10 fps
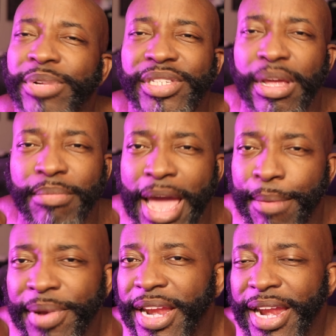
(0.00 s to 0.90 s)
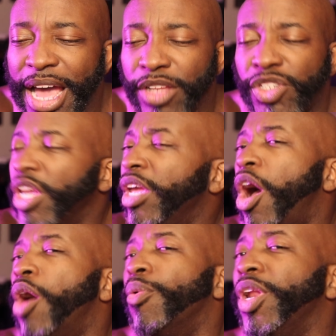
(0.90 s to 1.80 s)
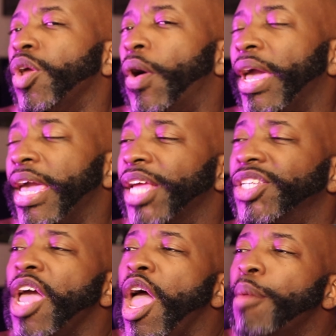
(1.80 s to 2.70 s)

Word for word: or something happening in the house, so he already on edge.